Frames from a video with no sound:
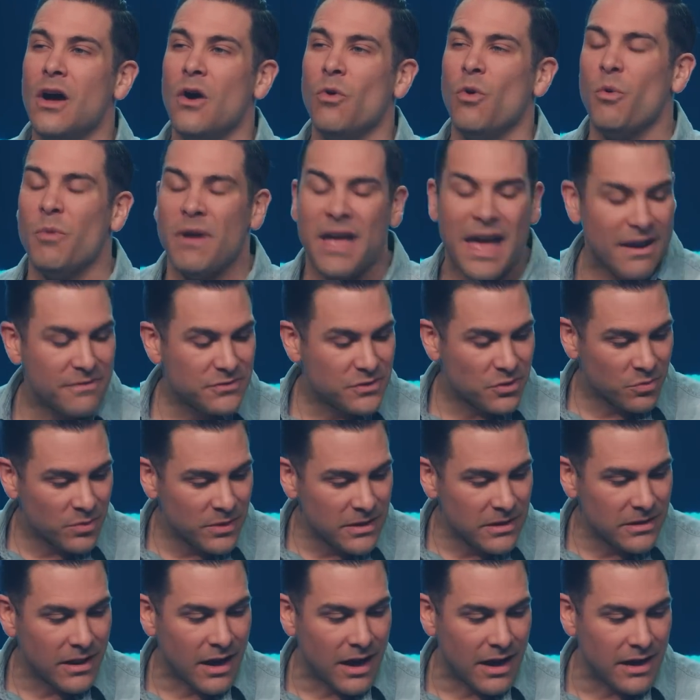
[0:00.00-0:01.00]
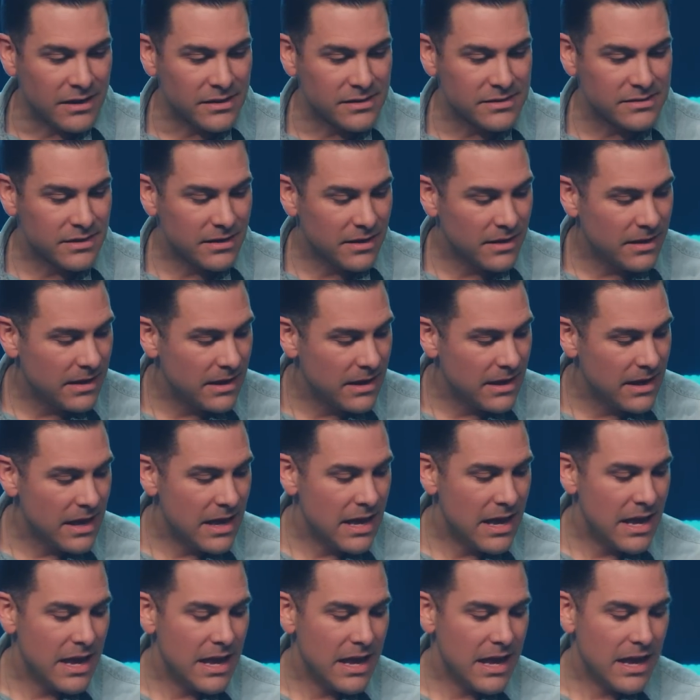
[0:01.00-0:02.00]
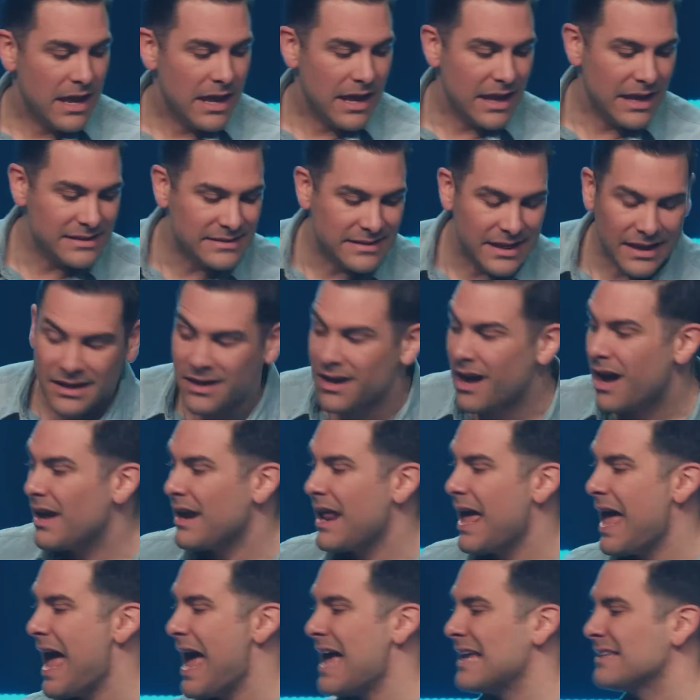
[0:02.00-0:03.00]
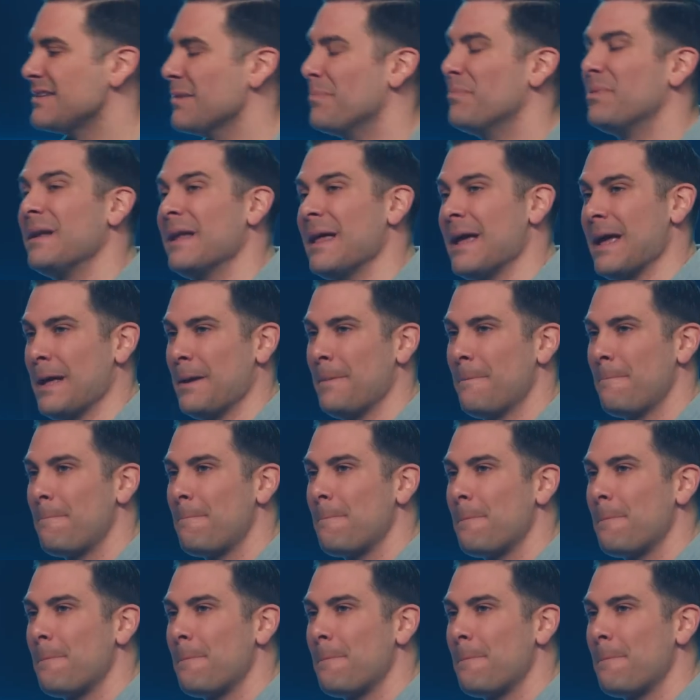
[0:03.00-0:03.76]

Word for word: What we have to realize is that God has a plan,